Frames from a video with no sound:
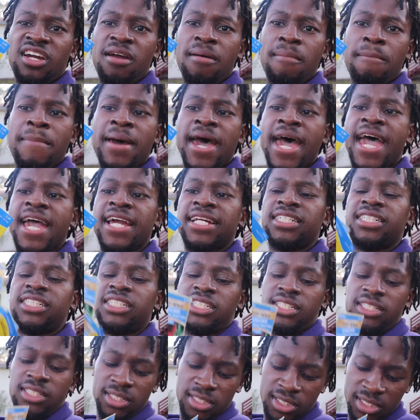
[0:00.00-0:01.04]

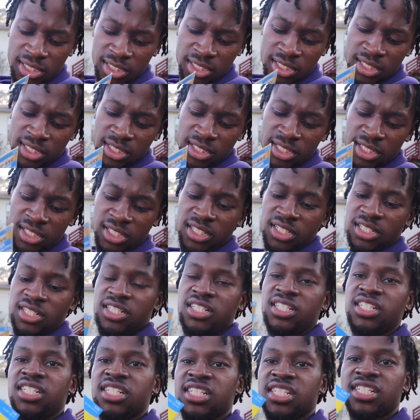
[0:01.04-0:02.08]
batch.
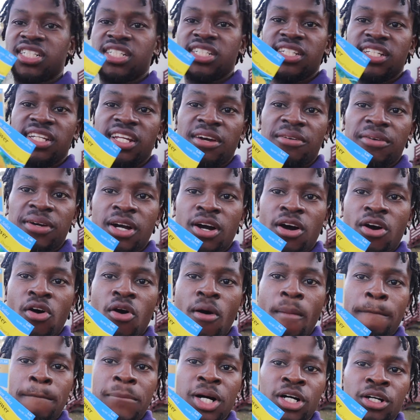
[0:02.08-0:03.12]
There we go.
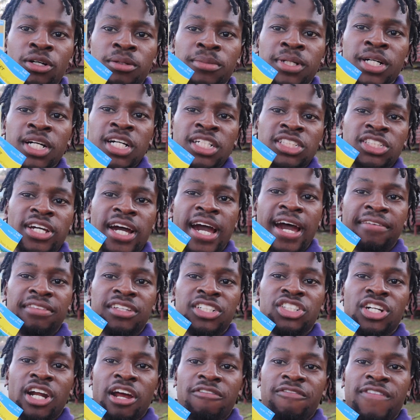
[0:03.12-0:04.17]
Boom. So I have the
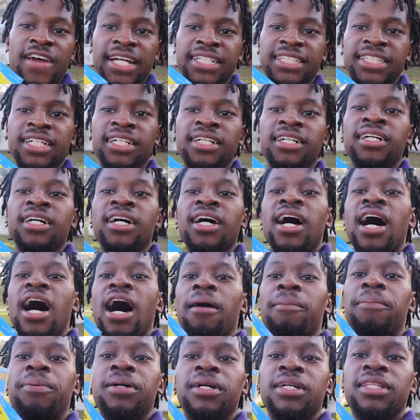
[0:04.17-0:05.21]
trifecta.
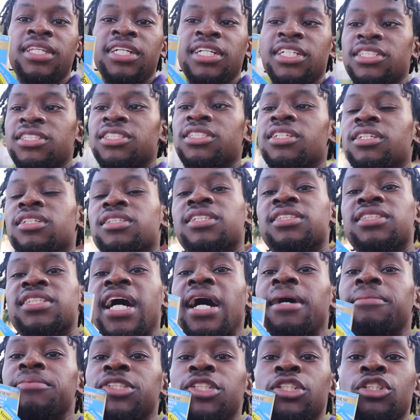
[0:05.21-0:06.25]
I'll put the
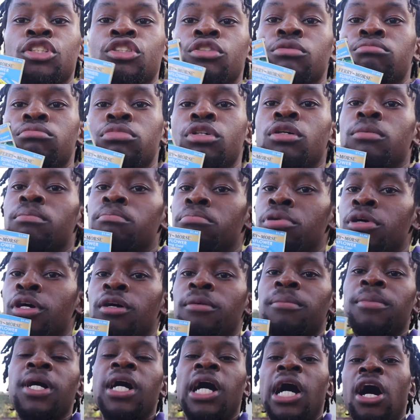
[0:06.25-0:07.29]
top 2, boop, boop,
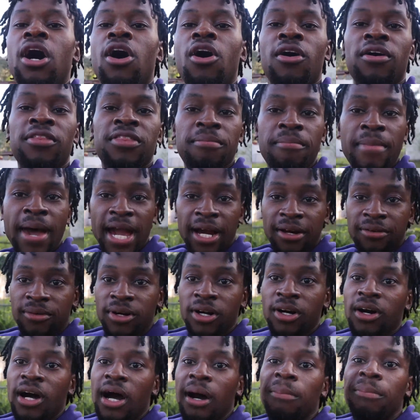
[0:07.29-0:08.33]
on the back
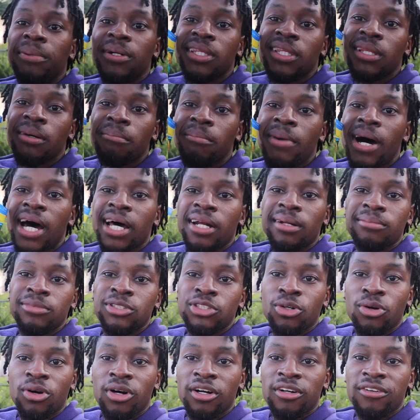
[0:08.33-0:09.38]
row. I'll put the bottom
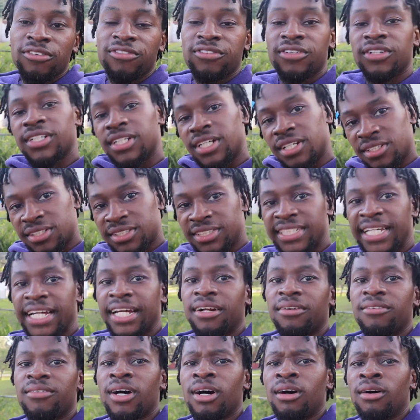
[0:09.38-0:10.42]
dwarf on the
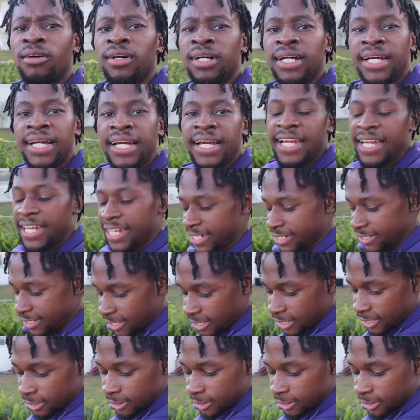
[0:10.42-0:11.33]
second row. And